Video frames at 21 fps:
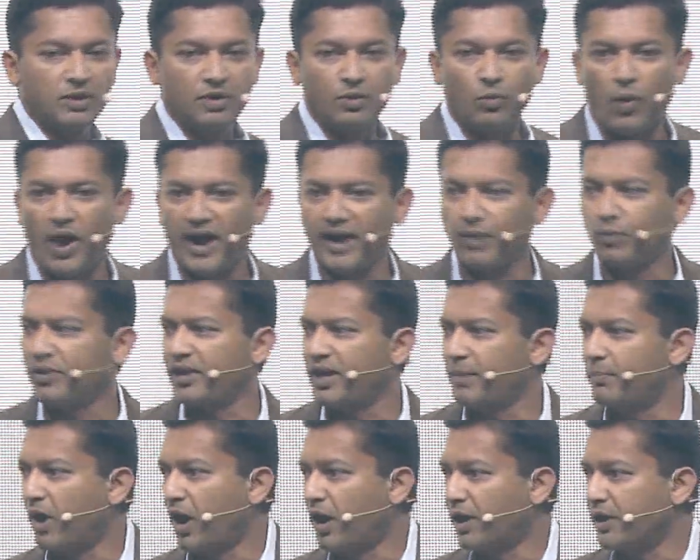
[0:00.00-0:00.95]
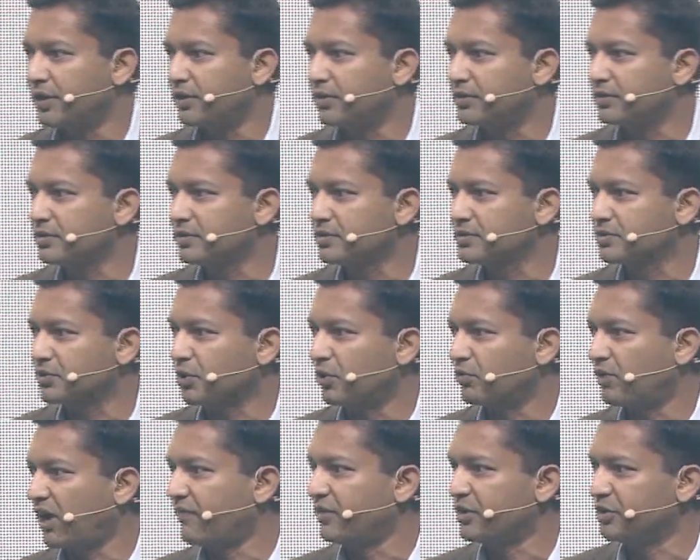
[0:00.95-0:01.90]
why would they buy it? So your
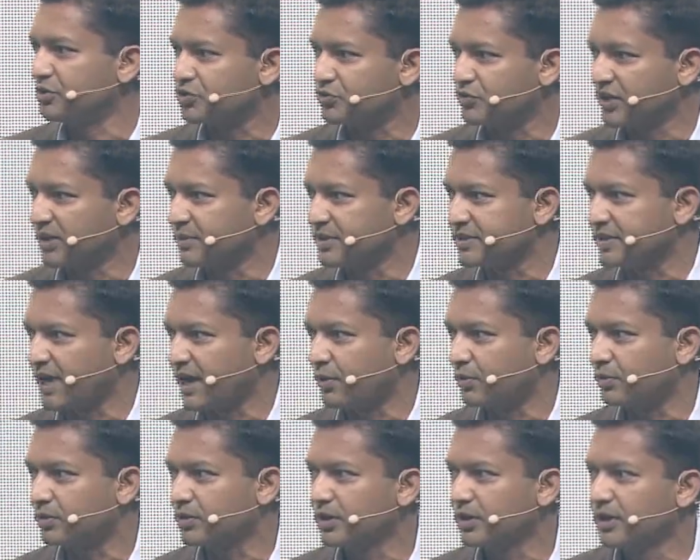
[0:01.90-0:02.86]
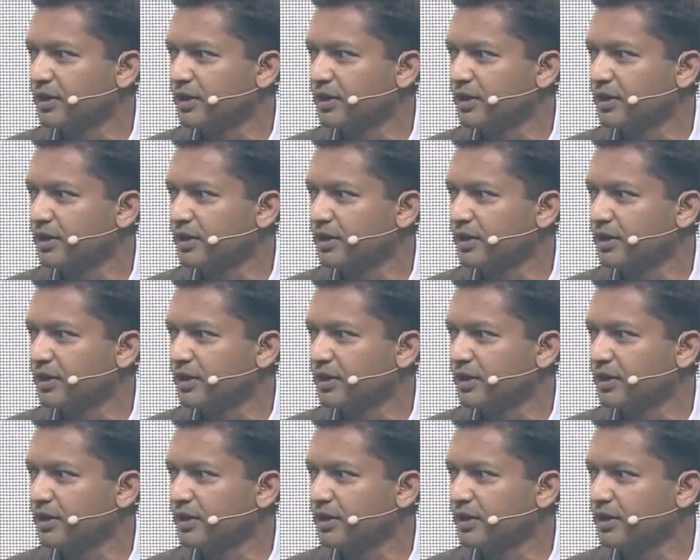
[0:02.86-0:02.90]
revenue stream is out.